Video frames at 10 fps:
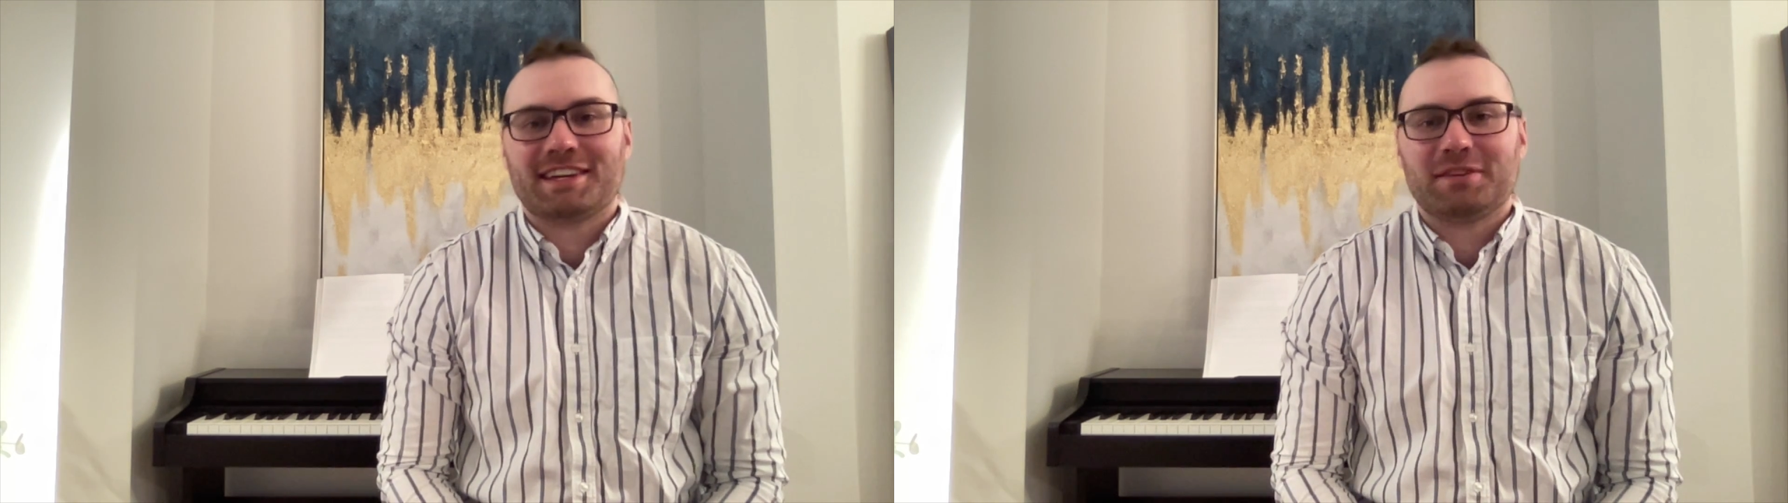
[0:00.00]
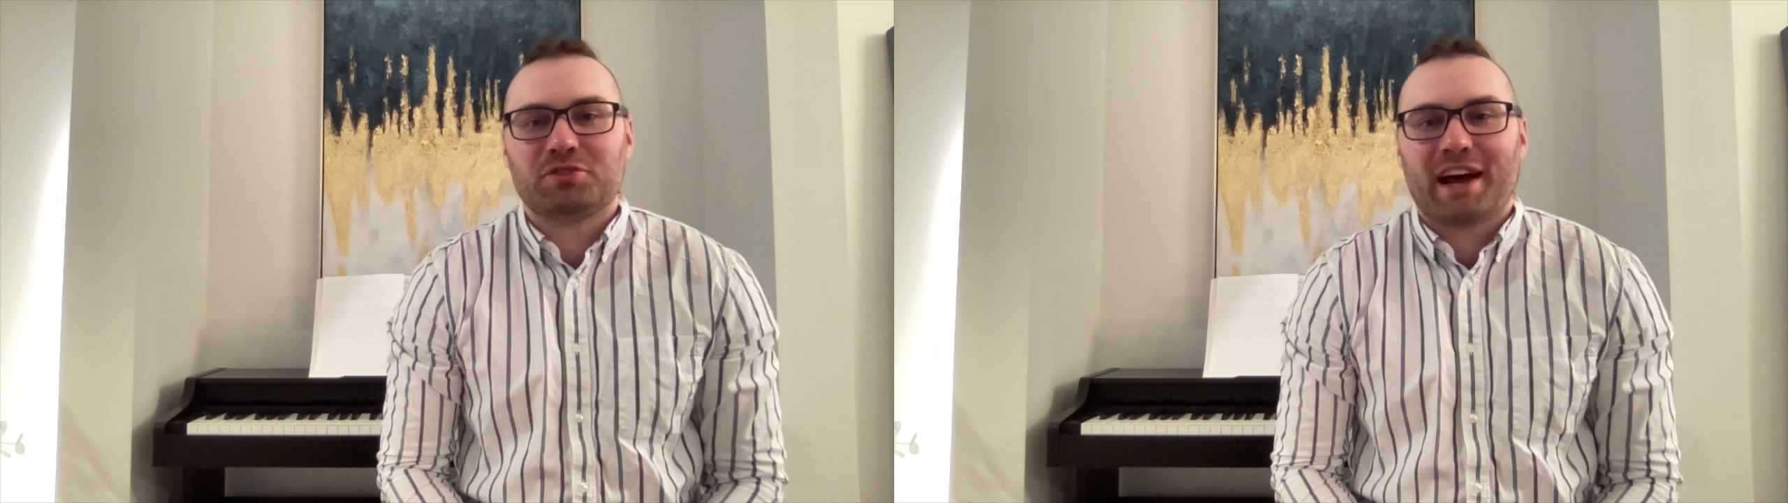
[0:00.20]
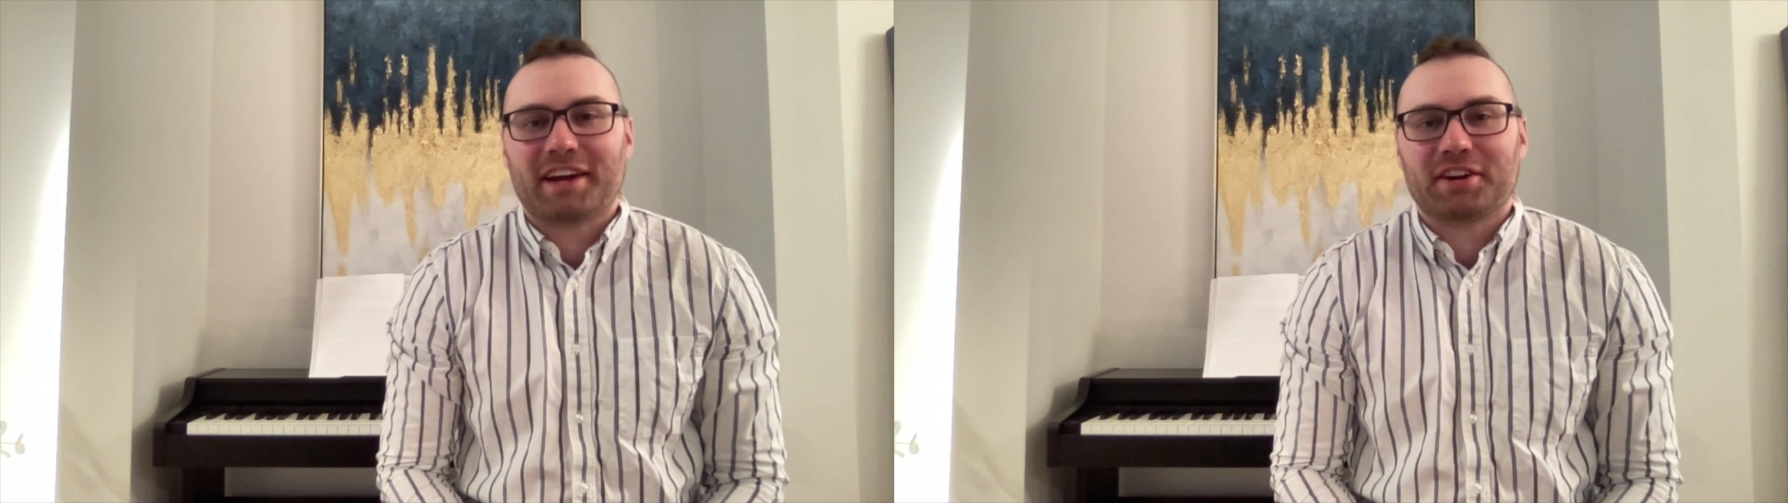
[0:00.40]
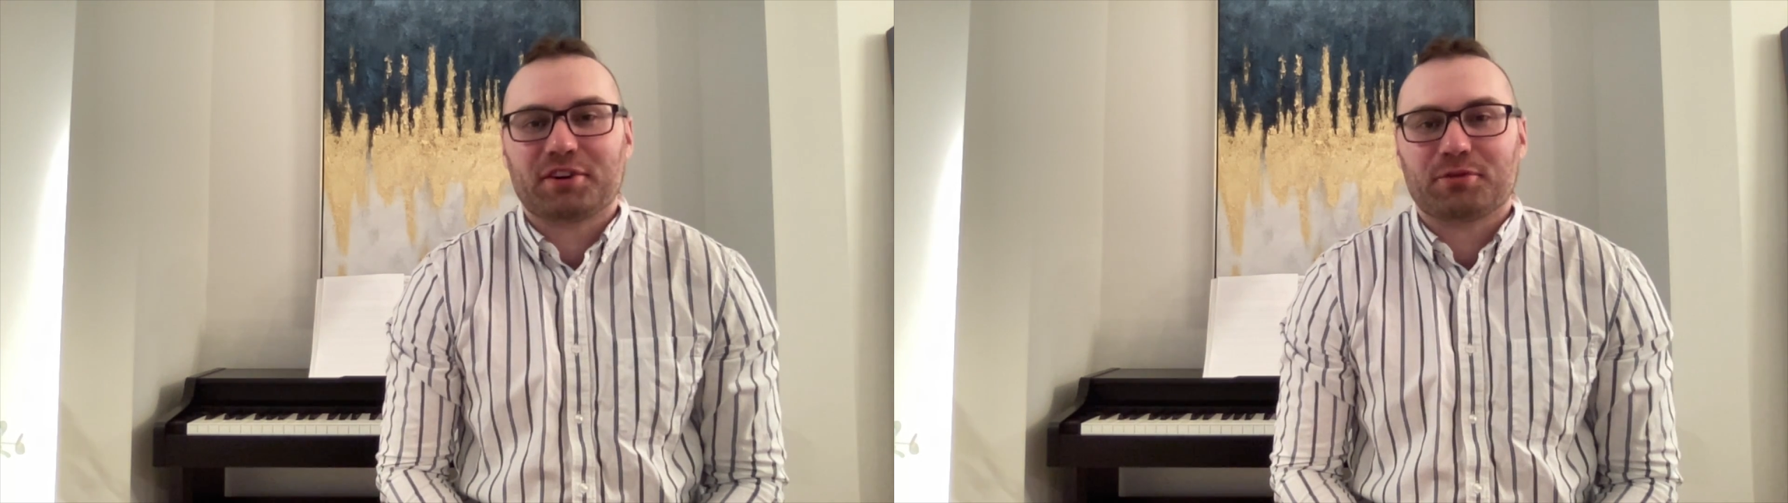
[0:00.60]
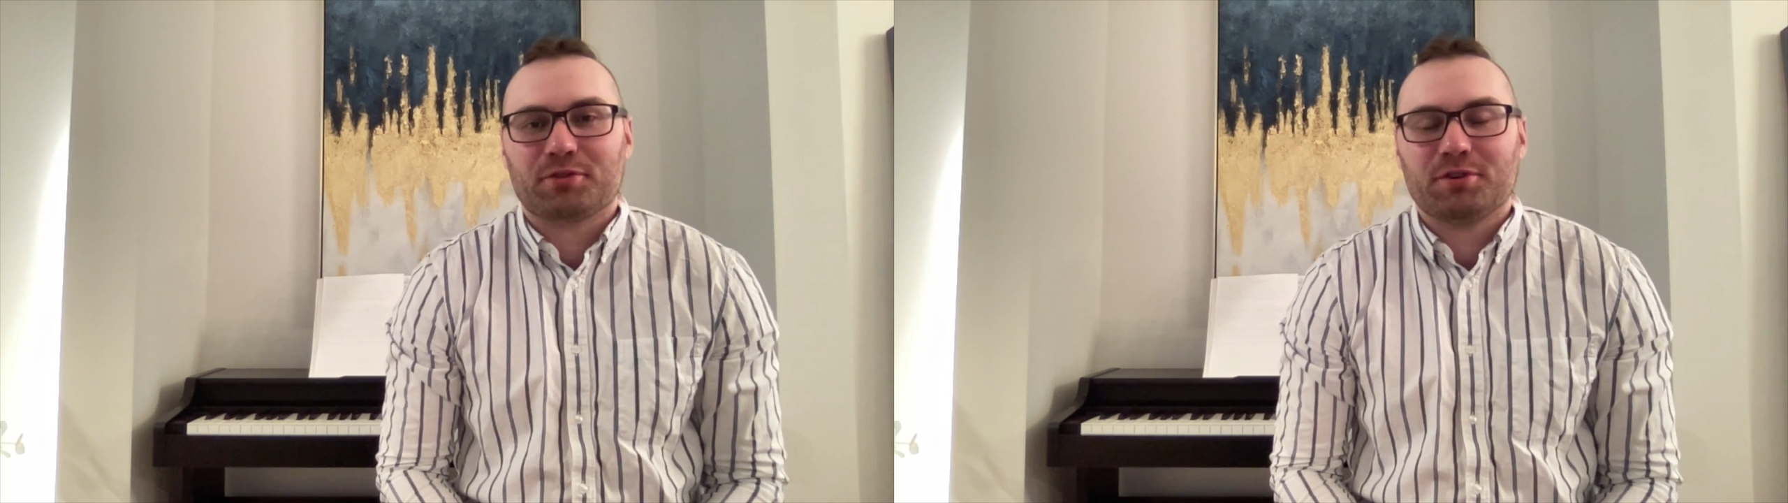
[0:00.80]
keep track of
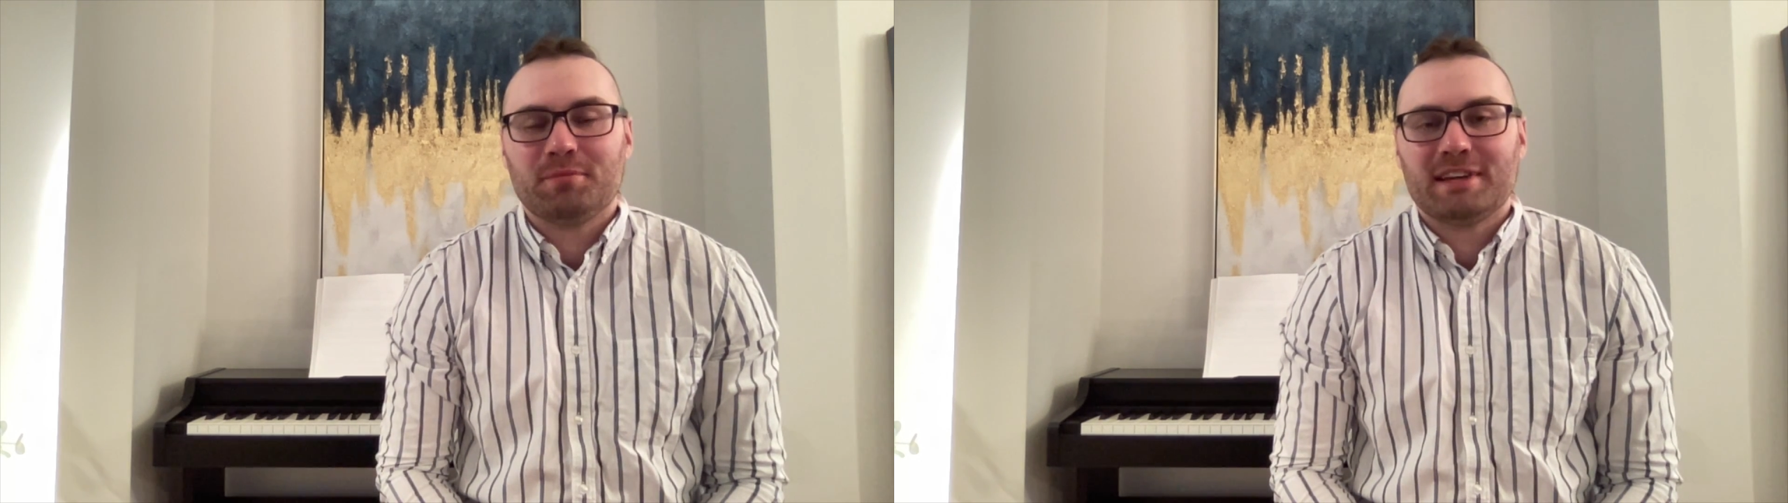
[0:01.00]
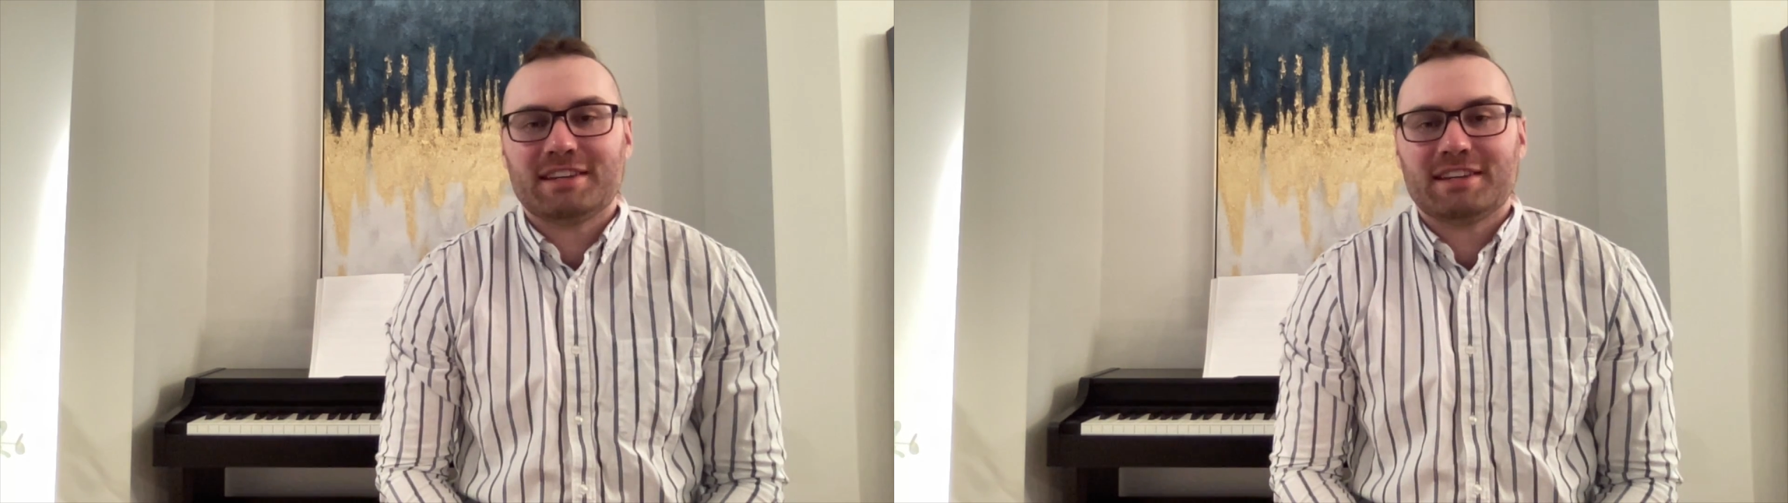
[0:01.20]
your room